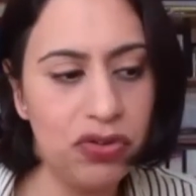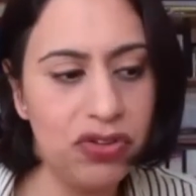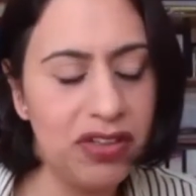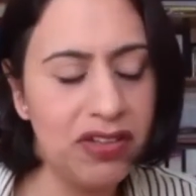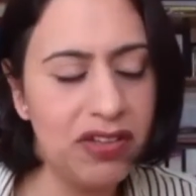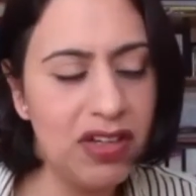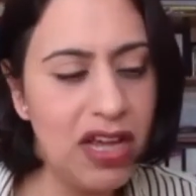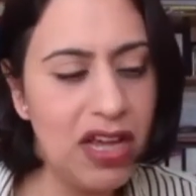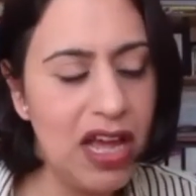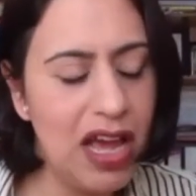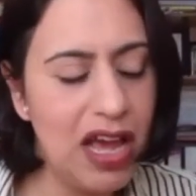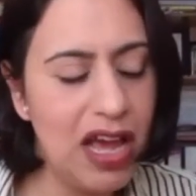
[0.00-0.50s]
And
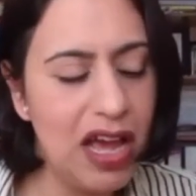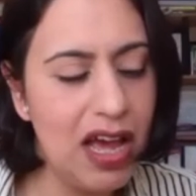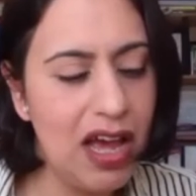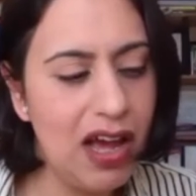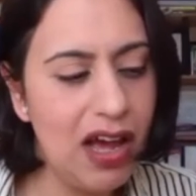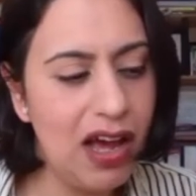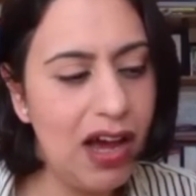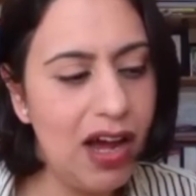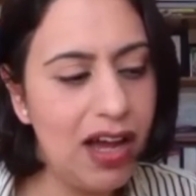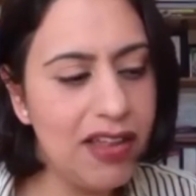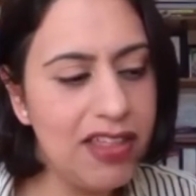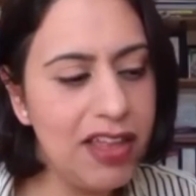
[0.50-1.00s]

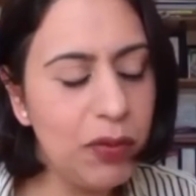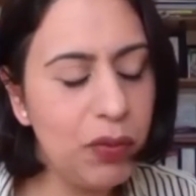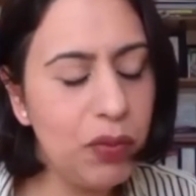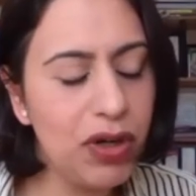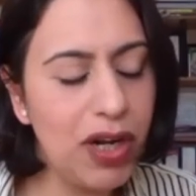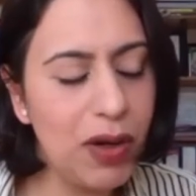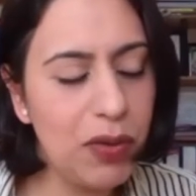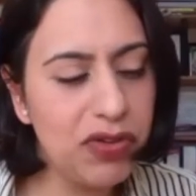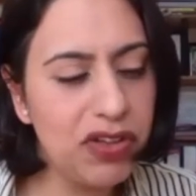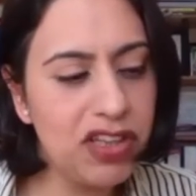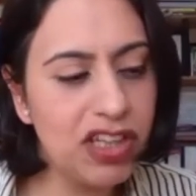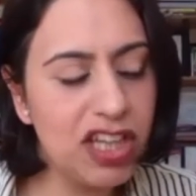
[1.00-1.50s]
I think when I
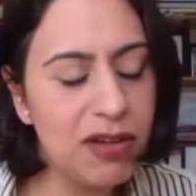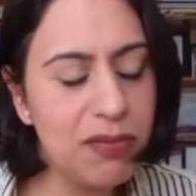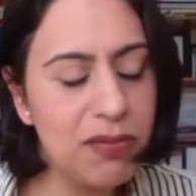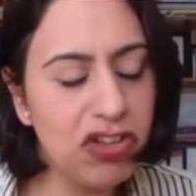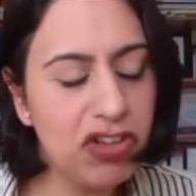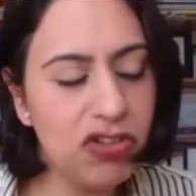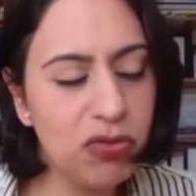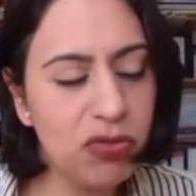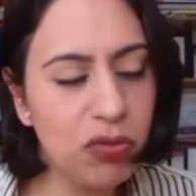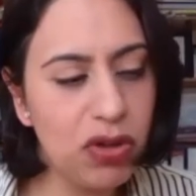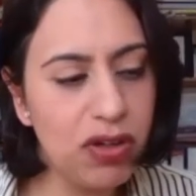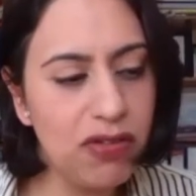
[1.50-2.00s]
was at the
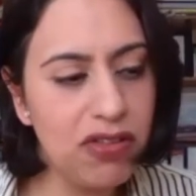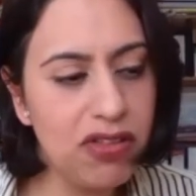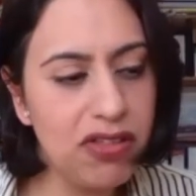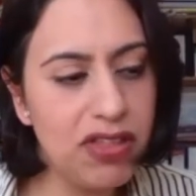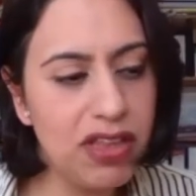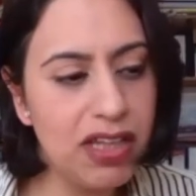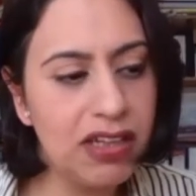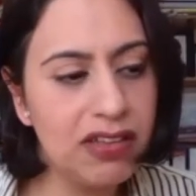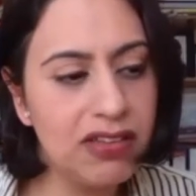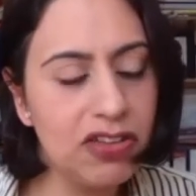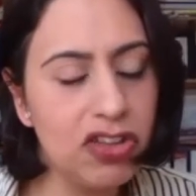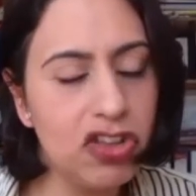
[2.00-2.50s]
Commission, one of the
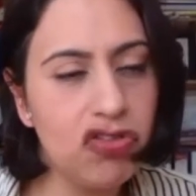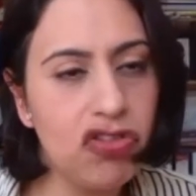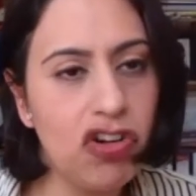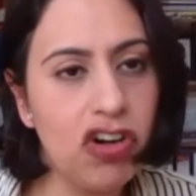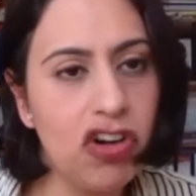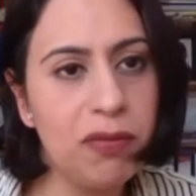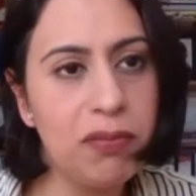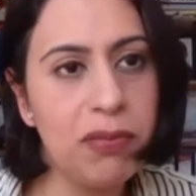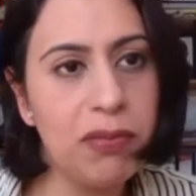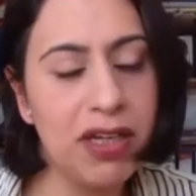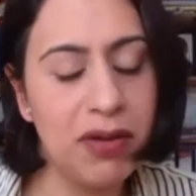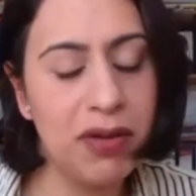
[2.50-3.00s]
things that
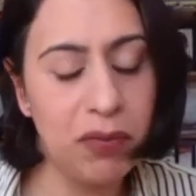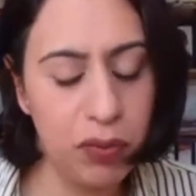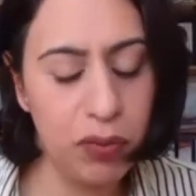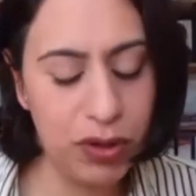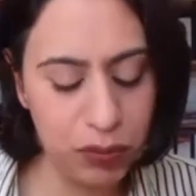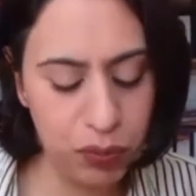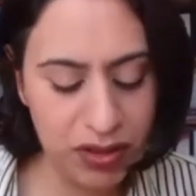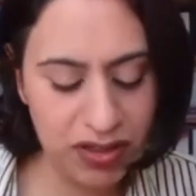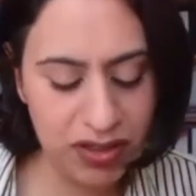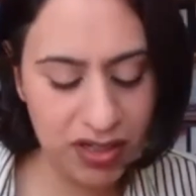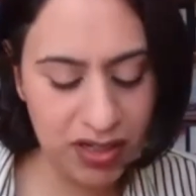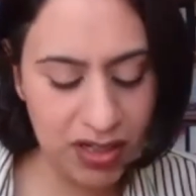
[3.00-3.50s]
struck me,
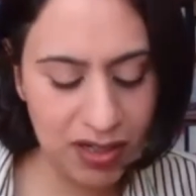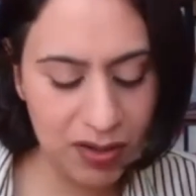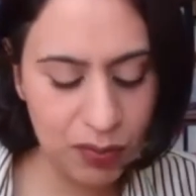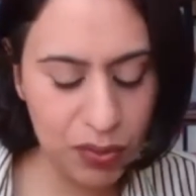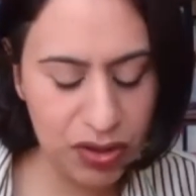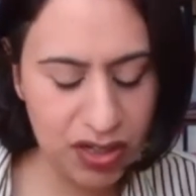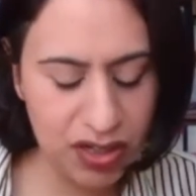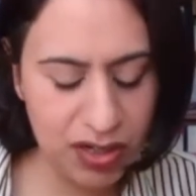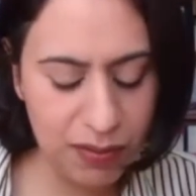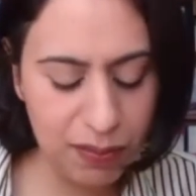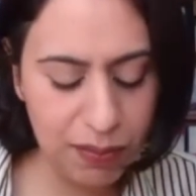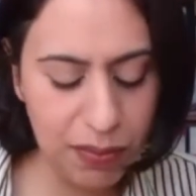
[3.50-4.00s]
we did
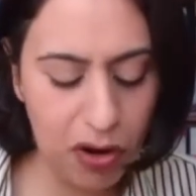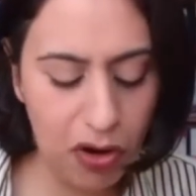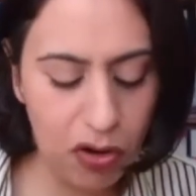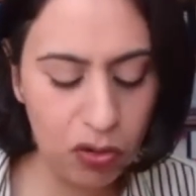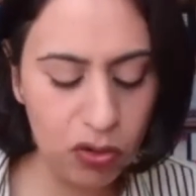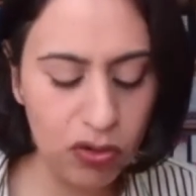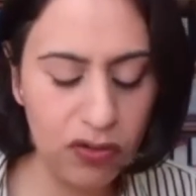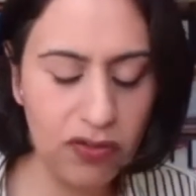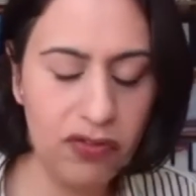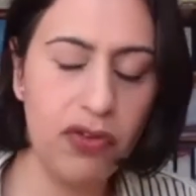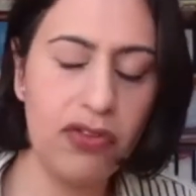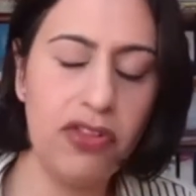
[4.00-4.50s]
a
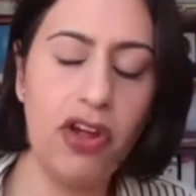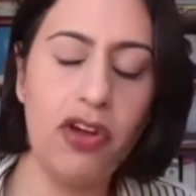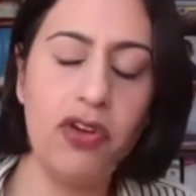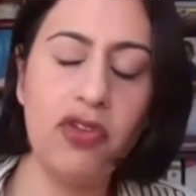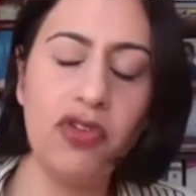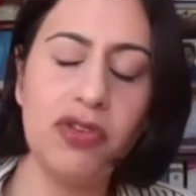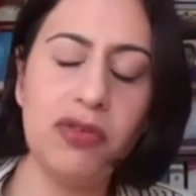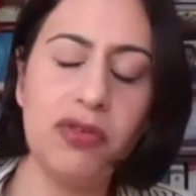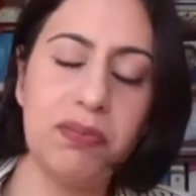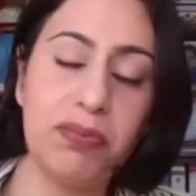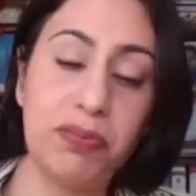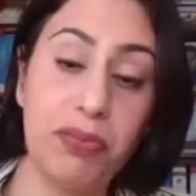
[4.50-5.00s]
poll for
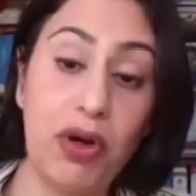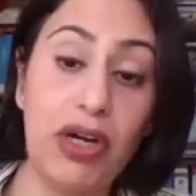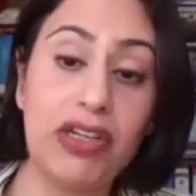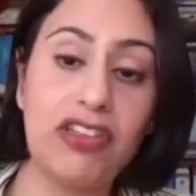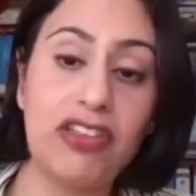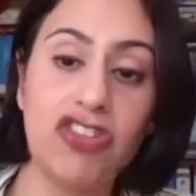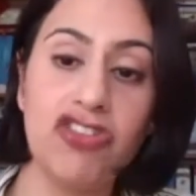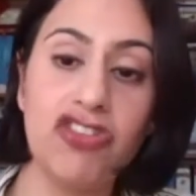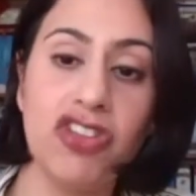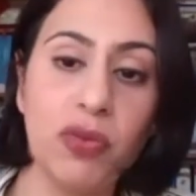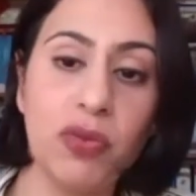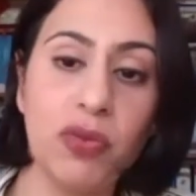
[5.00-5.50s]
those practitioners